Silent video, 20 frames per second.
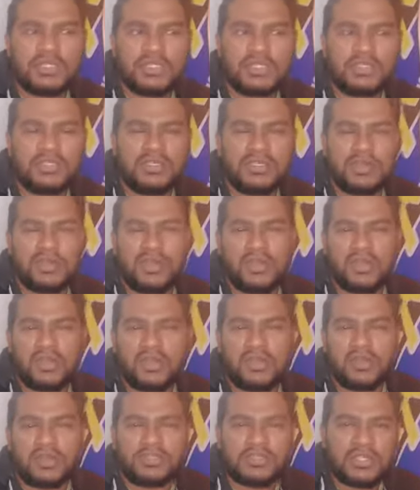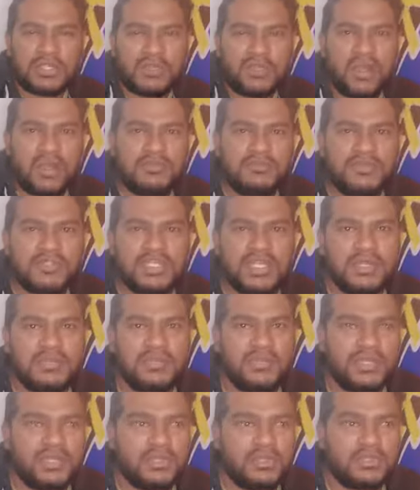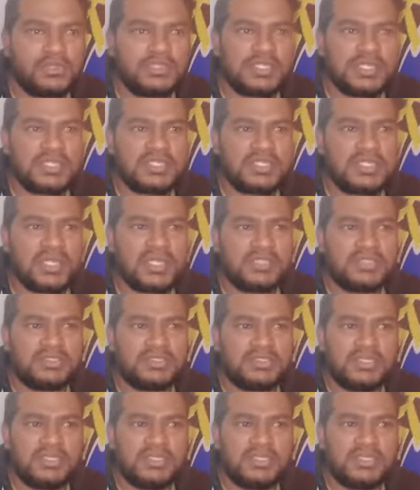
the comp track, we notice that